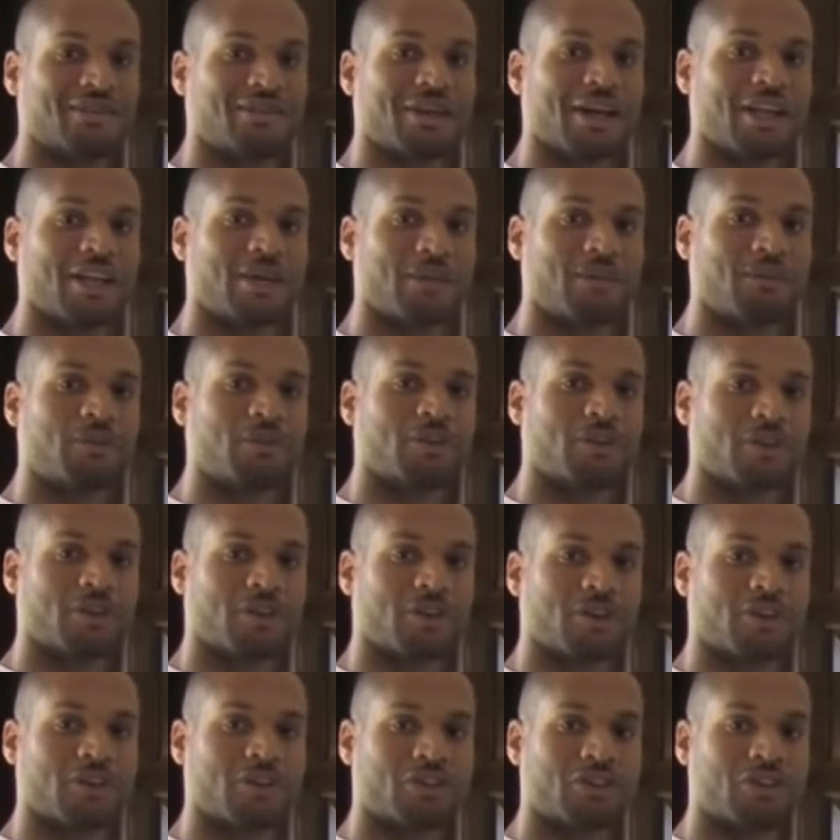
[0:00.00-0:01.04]
developed to a
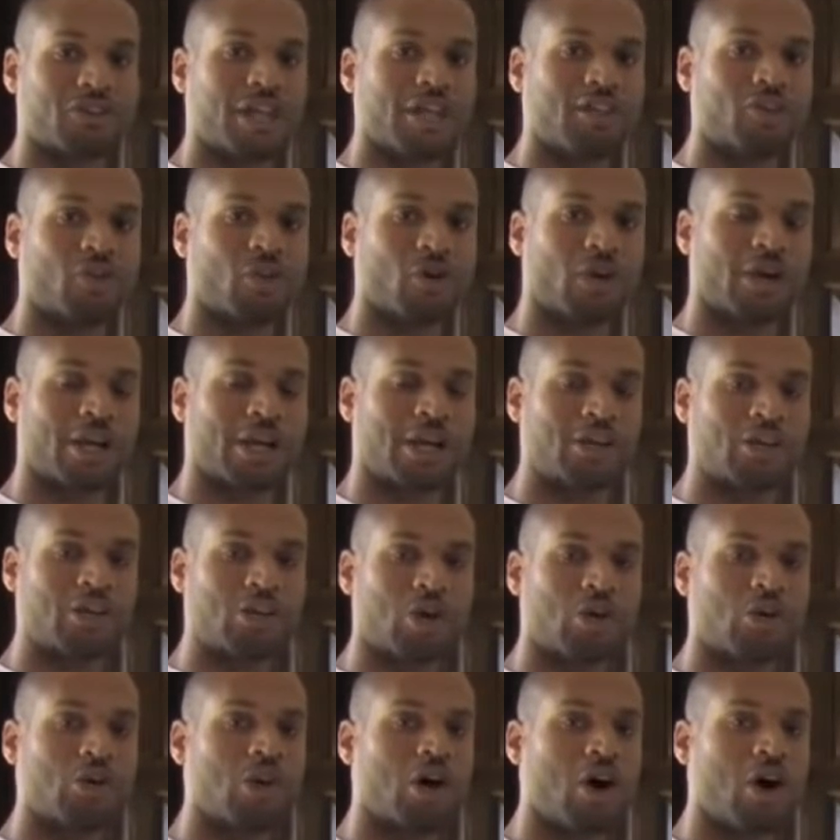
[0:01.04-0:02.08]
certain stage where it can
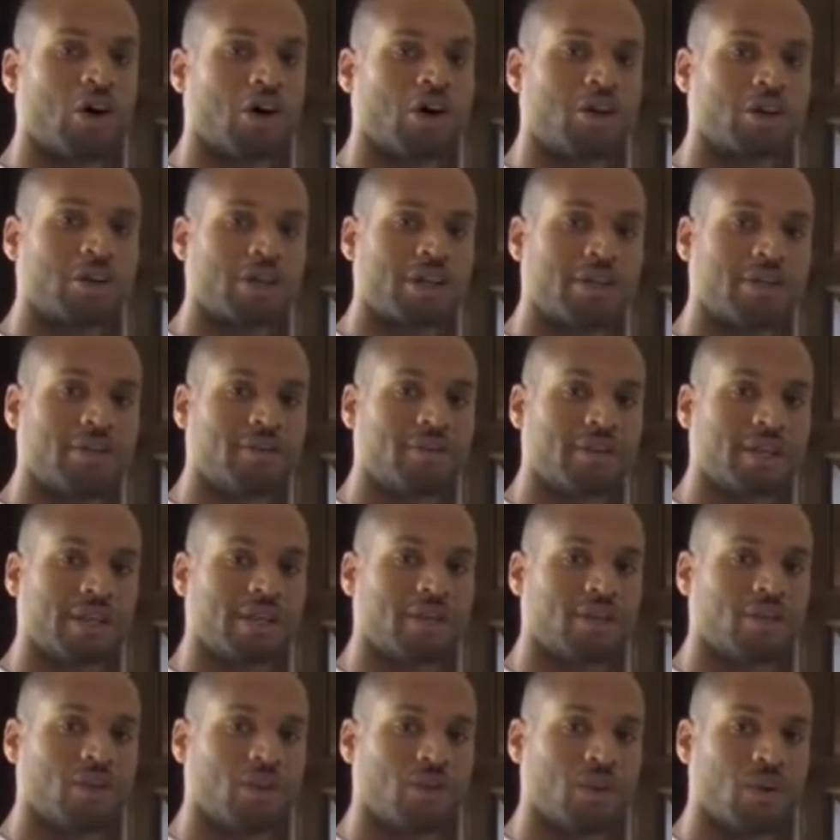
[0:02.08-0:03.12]
no longer live
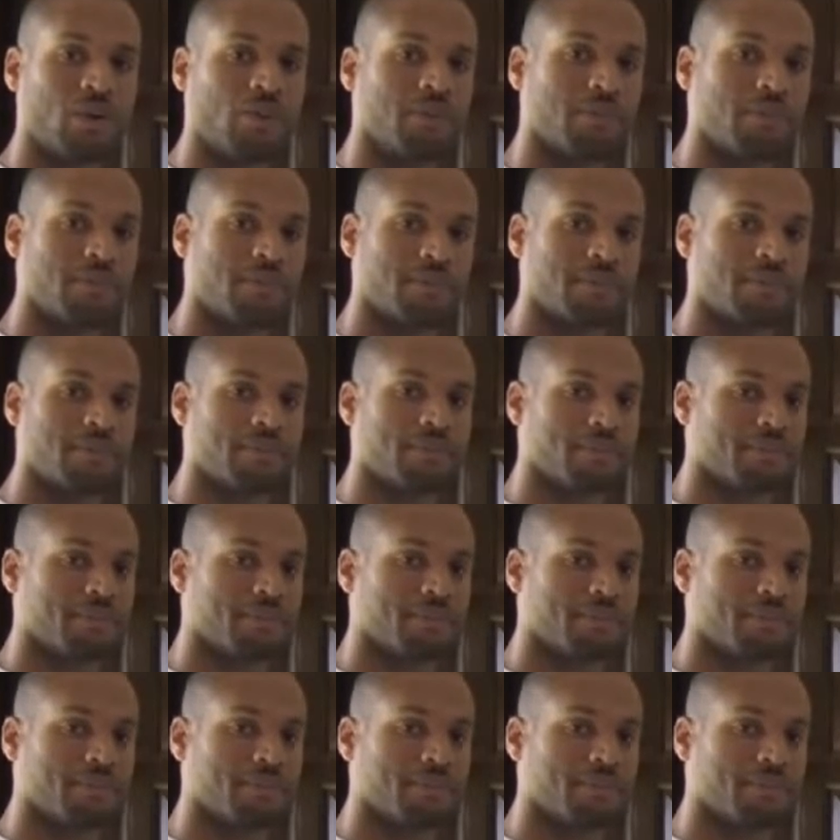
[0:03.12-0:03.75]
in the womb.